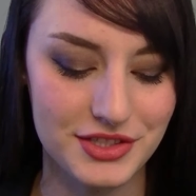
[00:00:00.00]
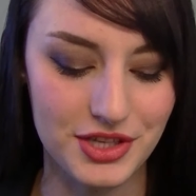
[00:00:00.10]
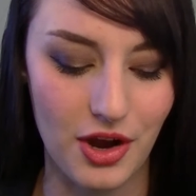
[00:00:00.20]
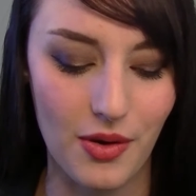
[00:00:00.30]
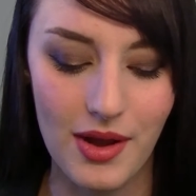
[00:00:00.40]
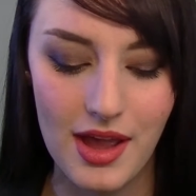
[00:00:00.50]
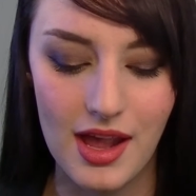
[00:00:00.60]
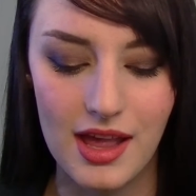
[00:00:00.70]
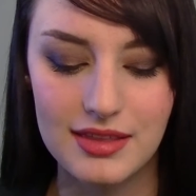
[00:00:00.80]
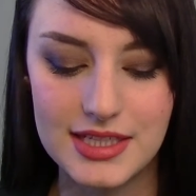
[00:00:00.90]
So
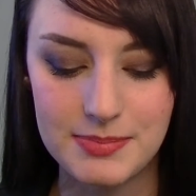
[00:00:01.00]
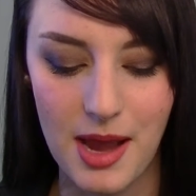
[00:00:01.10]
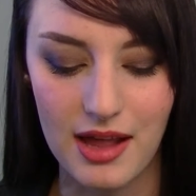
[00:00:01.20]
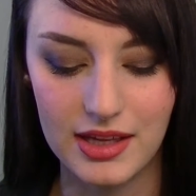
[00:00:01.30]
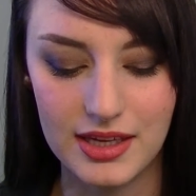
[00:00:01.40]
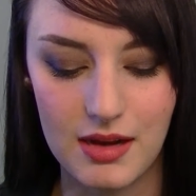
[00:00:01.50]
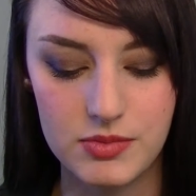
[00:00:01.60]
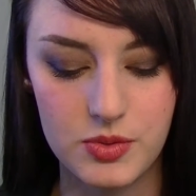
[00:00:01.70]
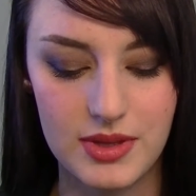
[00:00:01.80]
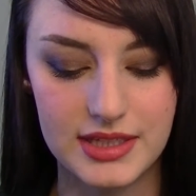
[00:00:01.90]
this palette
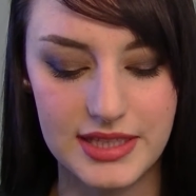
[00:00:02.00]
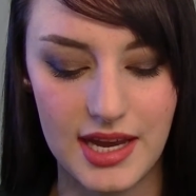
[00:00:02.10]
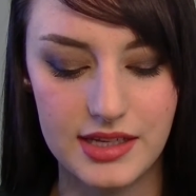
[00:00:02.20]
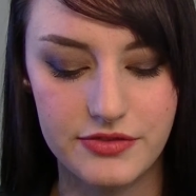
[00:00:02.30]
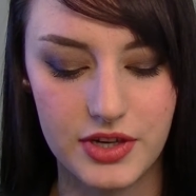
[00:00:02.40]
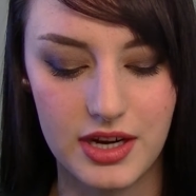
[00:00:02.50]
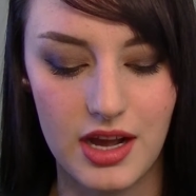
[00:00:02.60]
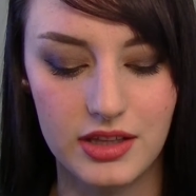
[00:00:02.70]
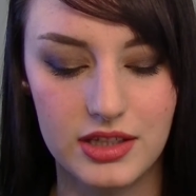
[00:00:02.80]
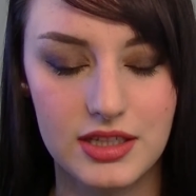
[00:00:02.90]
comes with 10 different
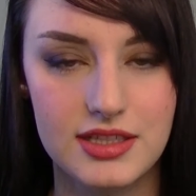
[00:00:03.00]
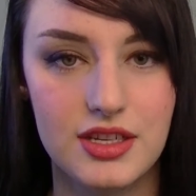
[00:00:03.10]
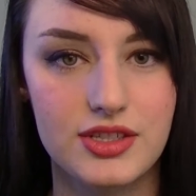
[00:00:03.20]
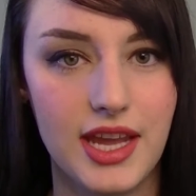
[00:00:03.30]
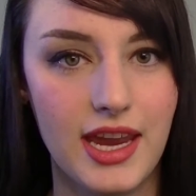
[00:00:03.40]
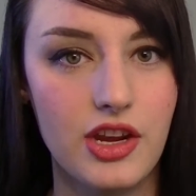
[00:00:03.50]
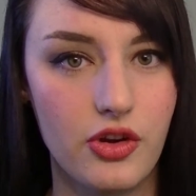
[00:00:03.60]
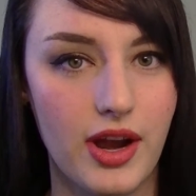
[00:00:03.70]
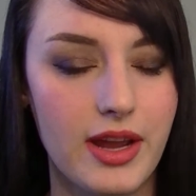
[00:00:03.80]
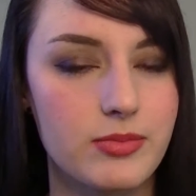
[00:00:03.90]
colors. There's 8
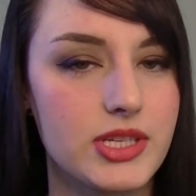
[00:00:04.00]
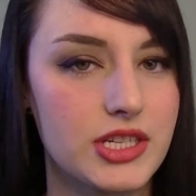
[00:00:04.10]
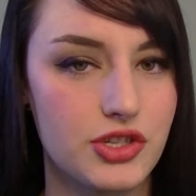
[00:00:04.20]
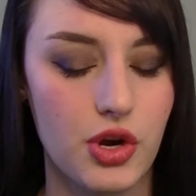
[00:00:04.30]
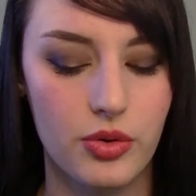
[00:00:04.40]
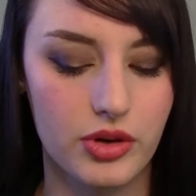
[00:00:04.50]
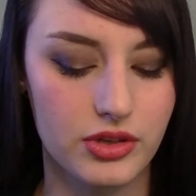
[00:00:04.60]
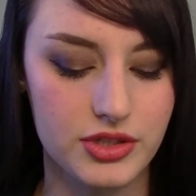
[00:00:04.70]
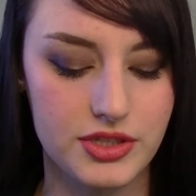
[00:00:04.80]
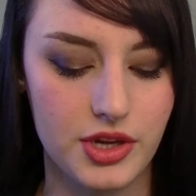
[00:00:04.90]
grams in
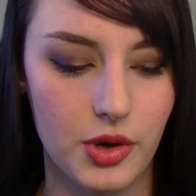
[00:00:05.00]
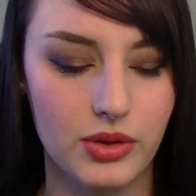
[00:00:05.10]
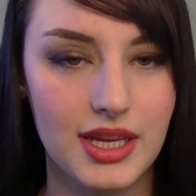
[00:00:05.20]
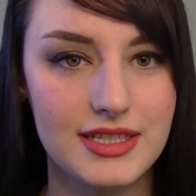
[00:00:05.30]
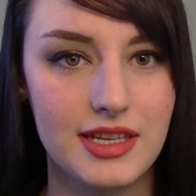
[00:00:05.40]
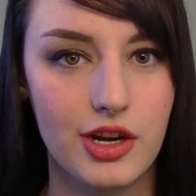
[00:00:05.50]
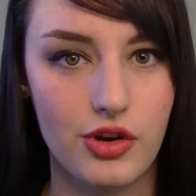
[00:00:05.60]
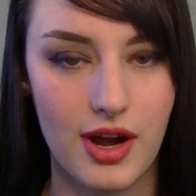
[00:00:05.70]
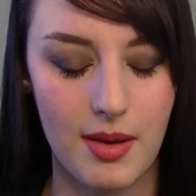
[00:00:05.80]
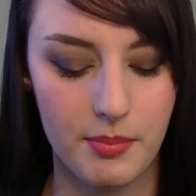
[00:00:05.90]
total, so less than a
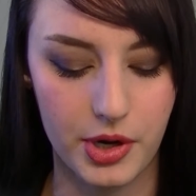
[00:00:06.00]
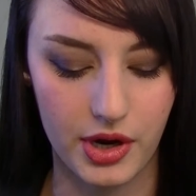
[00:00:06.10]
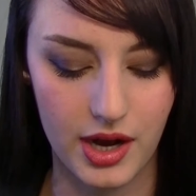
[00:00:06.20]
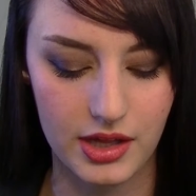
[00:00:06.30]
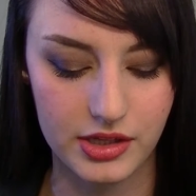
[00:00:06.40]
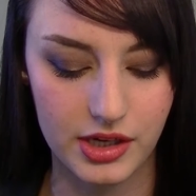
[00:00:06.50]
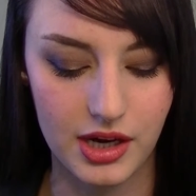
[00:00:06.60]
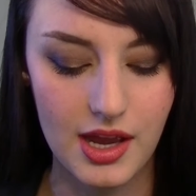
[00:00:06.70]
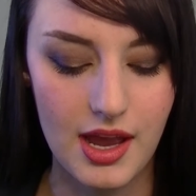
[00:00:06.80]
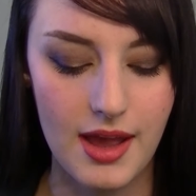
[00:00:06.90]
gram per
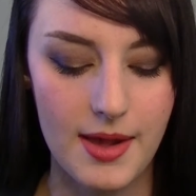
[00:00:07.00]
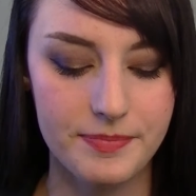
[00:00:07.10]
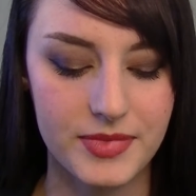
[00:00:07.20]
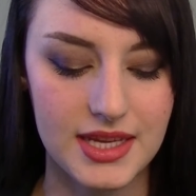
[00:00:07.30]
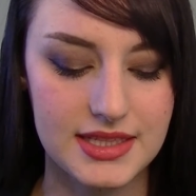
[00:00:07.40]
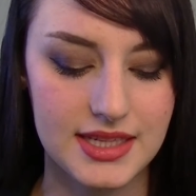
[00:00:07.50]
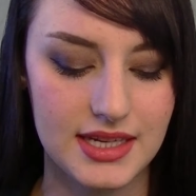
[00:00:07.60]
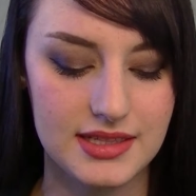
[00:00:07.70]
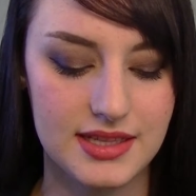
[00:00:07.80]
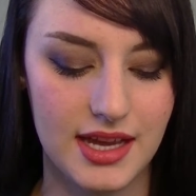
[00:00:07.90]
color. It
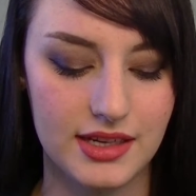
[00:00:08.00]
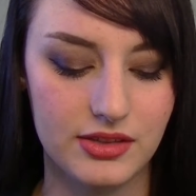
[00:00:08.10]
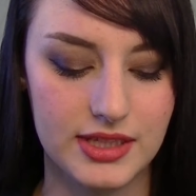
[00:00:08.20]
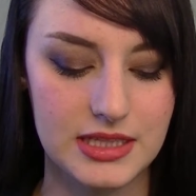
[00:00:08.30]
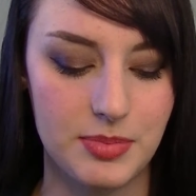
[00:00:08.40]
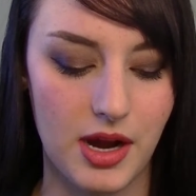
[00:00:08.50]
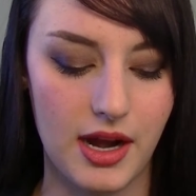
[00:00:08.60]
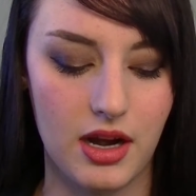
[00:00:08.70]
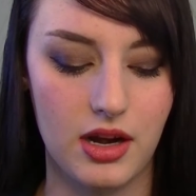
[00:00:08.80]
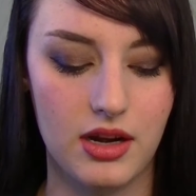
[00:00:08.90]
says that it'll
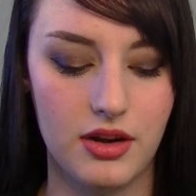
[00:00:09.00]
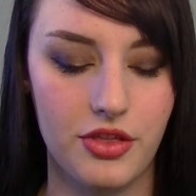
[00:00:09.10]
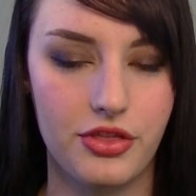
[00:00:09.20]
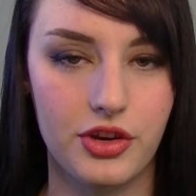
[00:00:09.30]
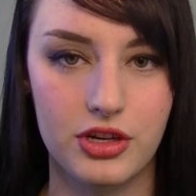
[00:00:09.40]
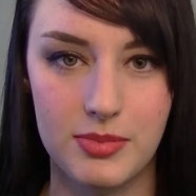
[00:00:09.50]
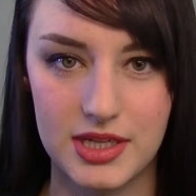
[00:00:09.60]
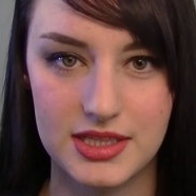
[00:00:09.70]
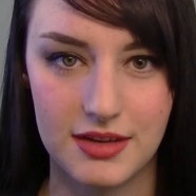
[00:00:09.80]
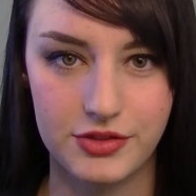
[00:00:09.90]
expire 30
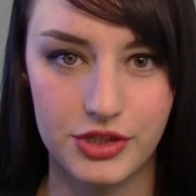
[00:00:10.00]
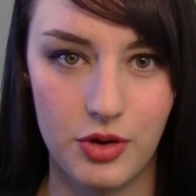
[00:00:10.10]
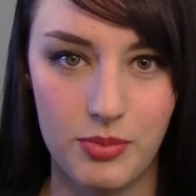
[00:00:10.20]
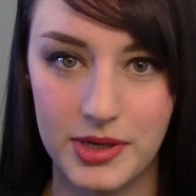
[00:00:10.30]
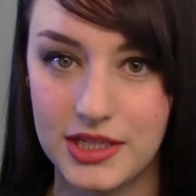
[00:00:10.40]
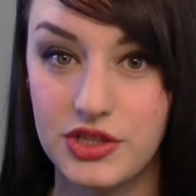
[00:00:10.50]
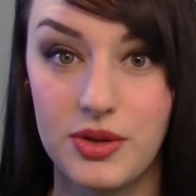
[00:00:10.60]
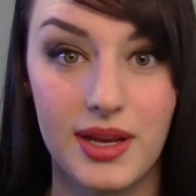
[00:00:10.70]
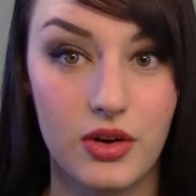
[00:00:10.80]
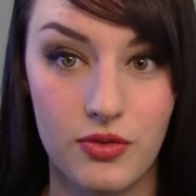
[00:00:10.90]
months after you open it,
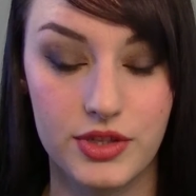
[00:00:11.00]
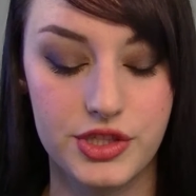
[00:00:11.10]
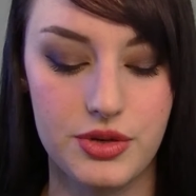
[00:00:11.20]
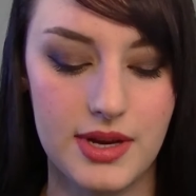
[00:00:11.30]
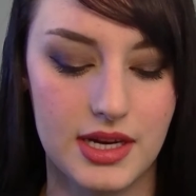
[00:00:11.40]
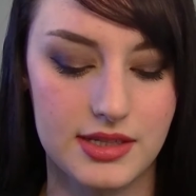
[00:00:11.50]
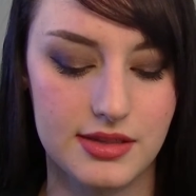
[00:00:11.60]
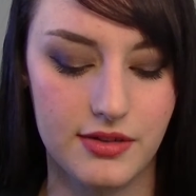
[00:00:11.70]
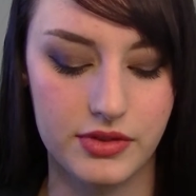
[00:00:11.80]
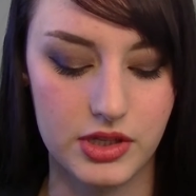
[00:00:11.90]
so you get over 2
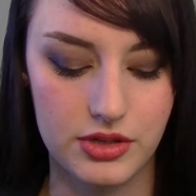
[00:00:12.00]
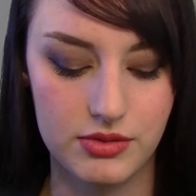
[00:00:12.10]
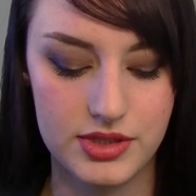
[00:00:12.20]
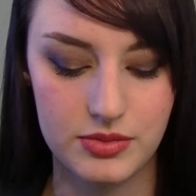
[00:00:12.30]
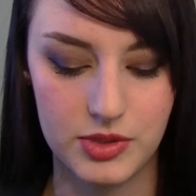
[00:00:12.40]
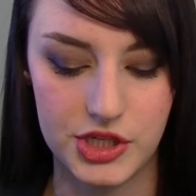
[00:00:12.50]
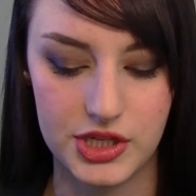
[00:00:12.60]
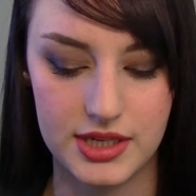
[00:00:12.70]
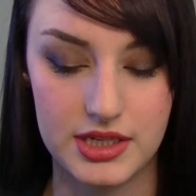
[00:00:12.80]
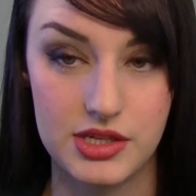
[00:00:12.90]
years of use, which
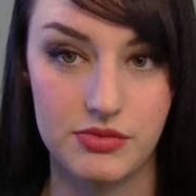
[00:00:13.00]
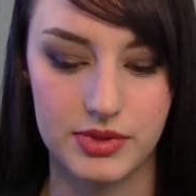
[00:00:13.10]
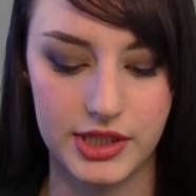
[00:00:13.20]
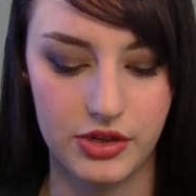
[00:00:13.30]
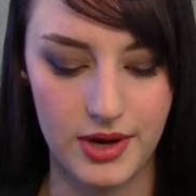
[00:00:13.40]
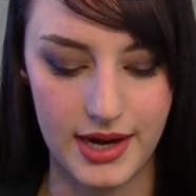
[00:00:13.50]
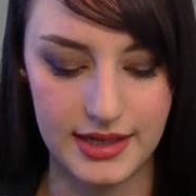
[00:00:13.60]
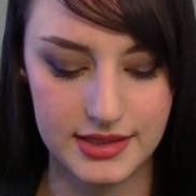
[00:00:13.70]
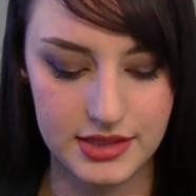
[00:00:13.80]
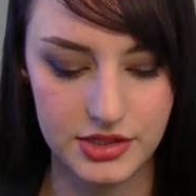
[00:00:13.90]
is really
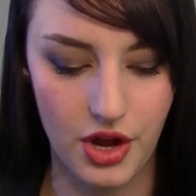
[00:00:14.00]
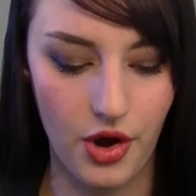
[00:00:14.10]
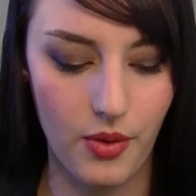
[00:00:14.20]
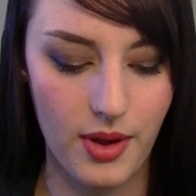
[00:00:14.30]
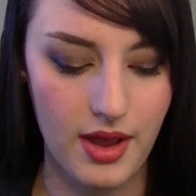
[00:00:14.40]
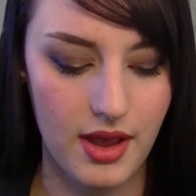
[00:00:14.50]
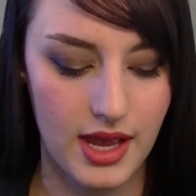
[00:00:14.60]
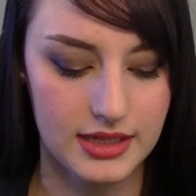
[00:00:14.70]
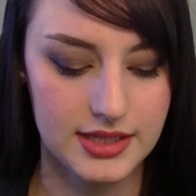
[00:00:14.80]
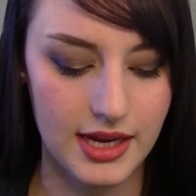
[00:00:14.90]
great. So
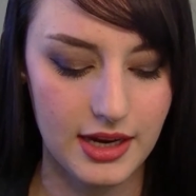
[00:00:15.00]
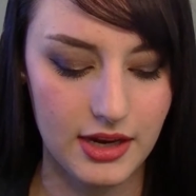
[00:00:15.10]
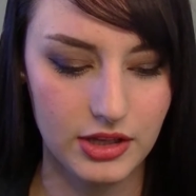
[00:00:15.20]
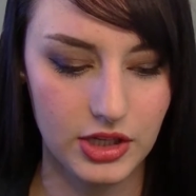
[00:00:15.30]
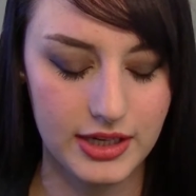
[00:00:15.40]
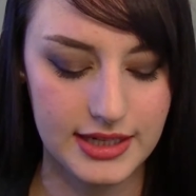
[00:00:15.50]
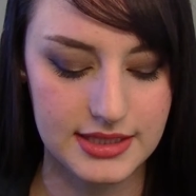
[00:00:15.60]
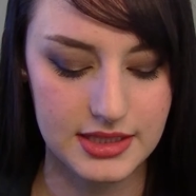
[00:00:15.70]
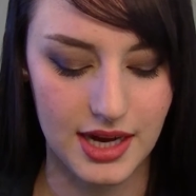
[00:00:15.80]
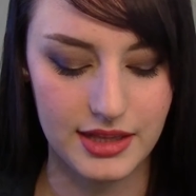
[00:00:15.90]
taking a look
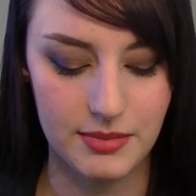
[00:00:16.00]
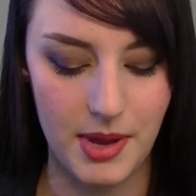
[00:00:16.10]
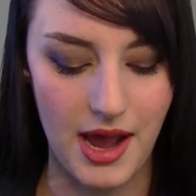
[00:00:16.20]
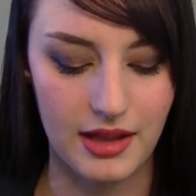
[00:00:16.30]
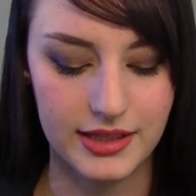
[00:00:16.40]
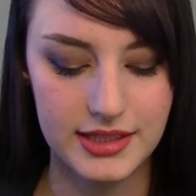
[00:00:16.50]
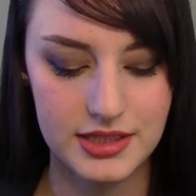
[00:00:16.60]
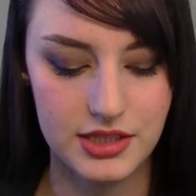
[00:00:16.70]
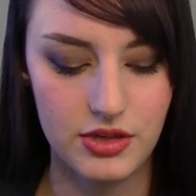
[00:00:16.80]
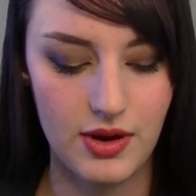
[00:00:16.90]
inside the
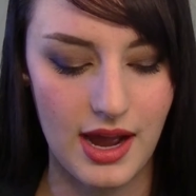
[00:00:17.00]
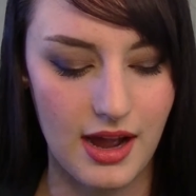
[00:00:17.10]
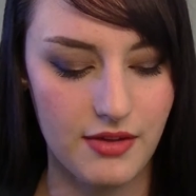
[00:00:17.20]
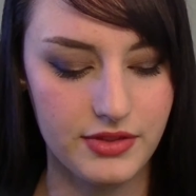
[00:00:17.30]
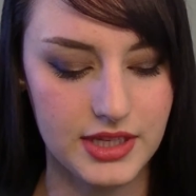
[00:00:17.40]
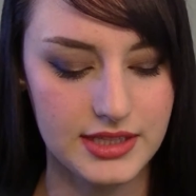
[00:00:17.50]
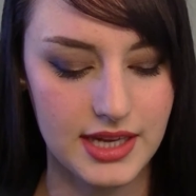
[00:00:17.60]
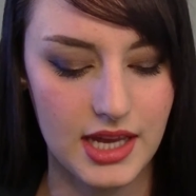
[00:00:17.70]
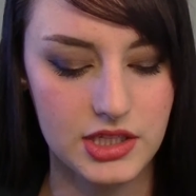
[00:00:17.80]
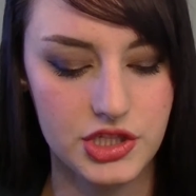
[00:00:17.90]
palette, you have the
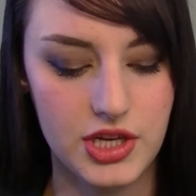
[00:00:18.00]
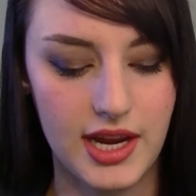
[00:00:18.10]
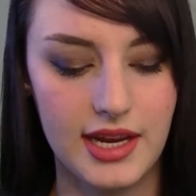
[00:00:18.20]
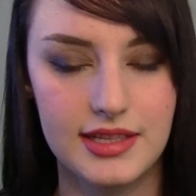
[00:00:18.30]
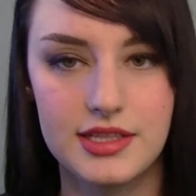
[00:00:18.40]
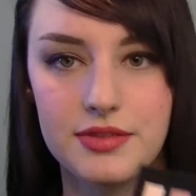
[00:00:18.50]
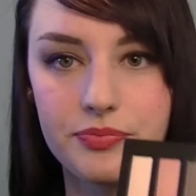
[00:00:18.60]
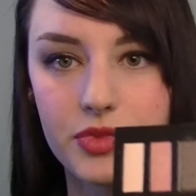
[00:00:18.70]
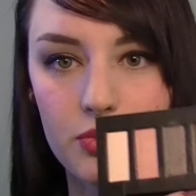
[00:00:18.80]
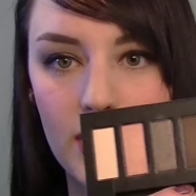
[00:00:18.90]
10 shades
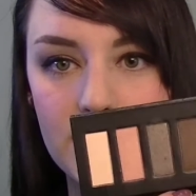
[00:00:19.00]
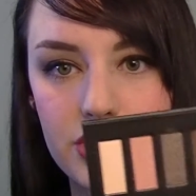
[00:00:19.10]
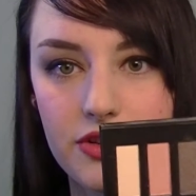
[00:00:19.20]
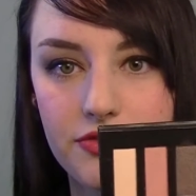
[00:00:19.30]
ranging